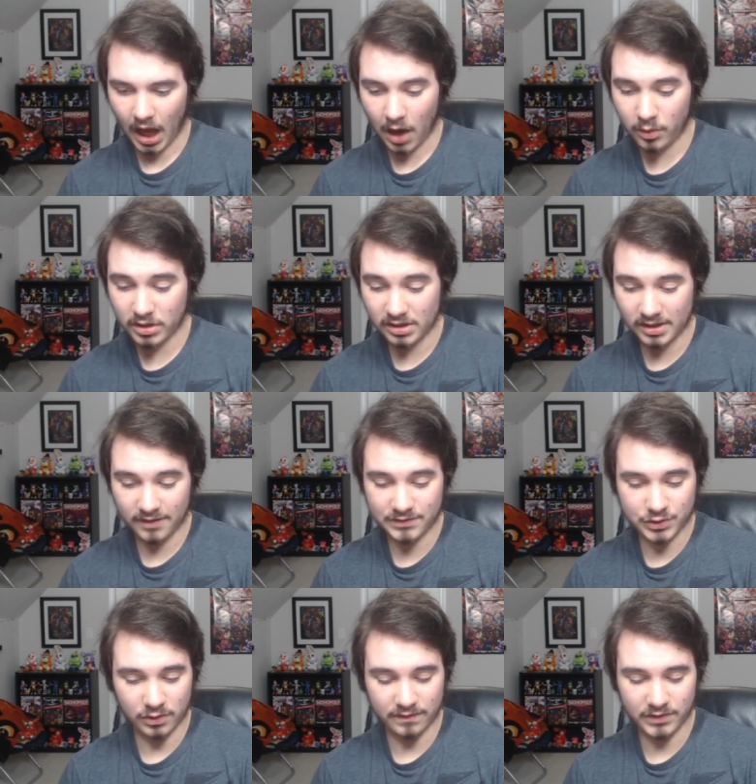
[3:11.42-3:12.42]
I would have loved
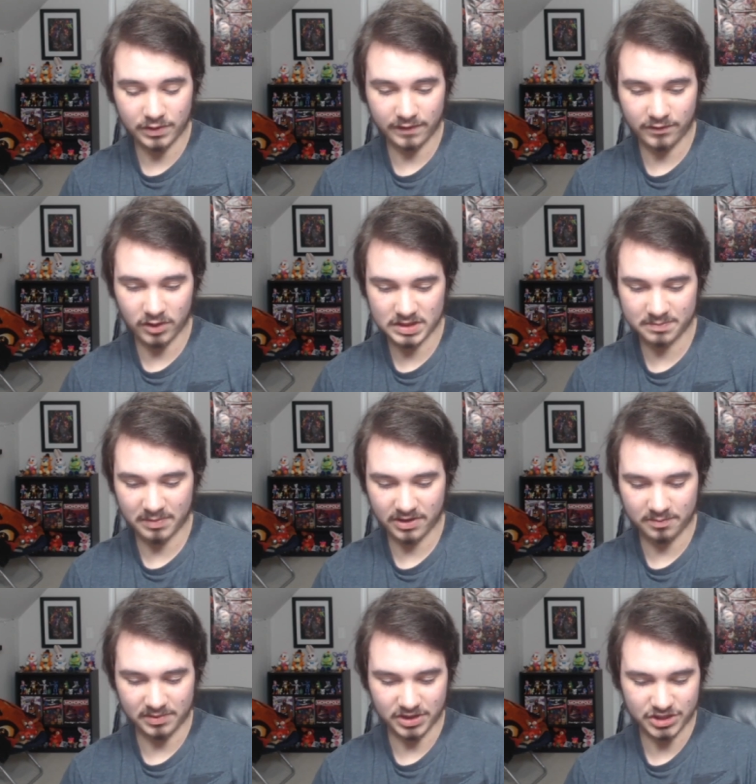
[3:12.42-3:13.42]
to review the
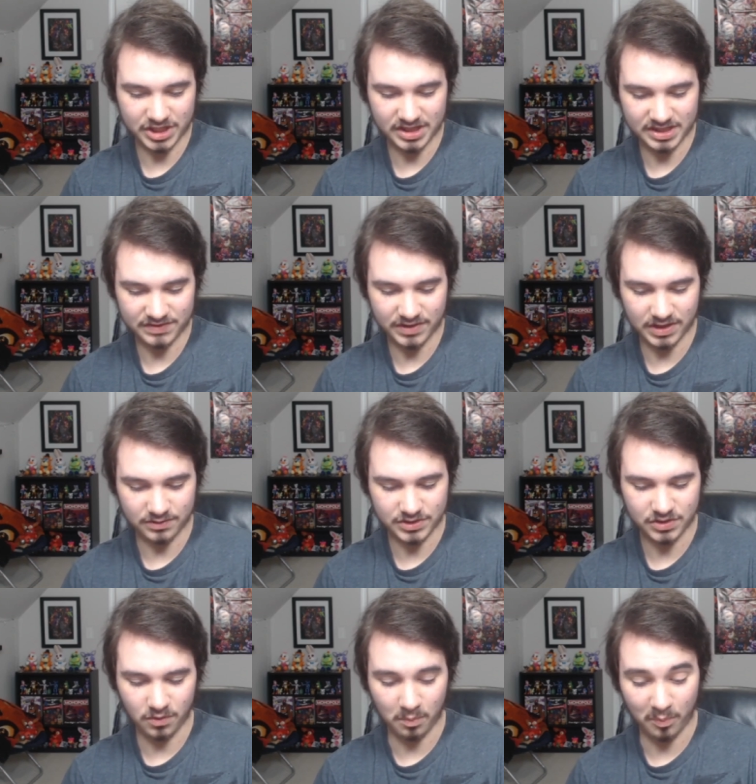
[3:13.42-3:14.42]
Frostbear plushie in this video
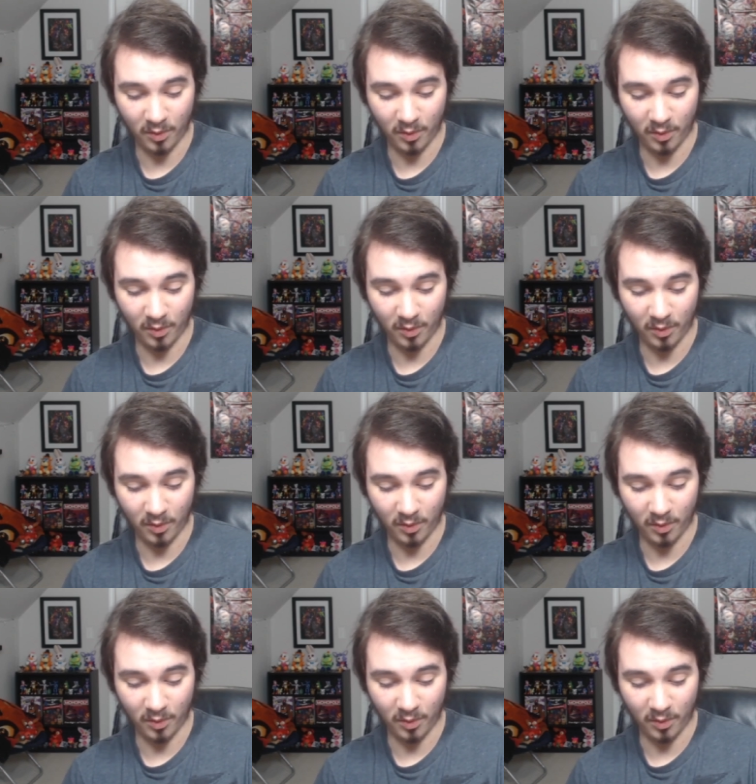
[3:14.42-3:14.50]
too,